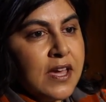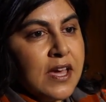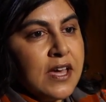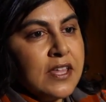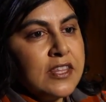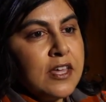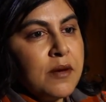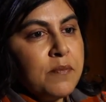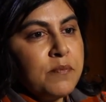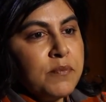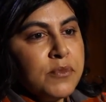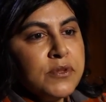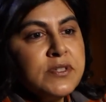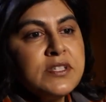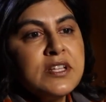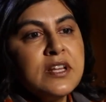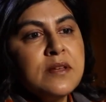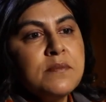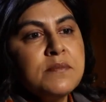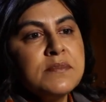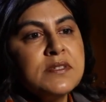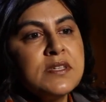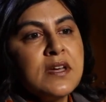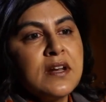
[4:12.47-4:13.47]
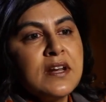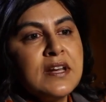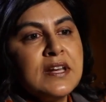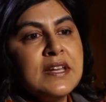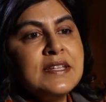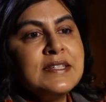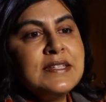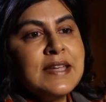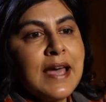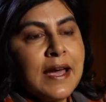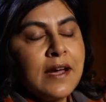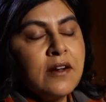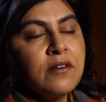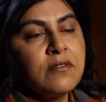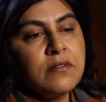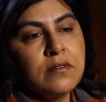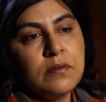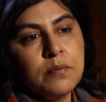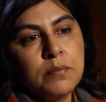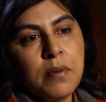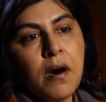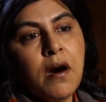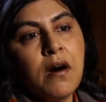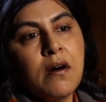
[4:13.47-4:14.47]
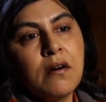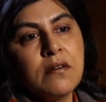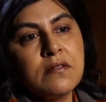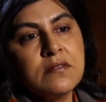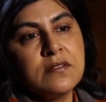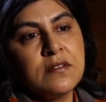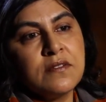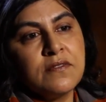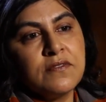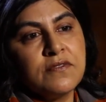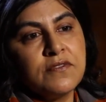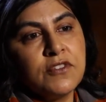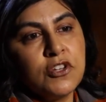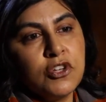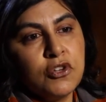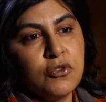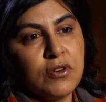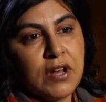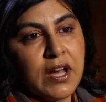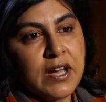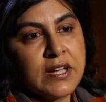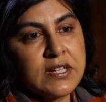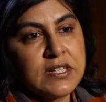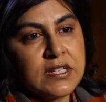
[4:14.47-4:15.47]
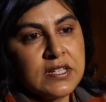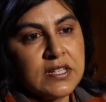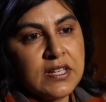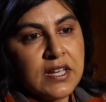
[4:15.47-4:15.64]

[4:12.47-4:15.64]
that Muslims are an integral part of the United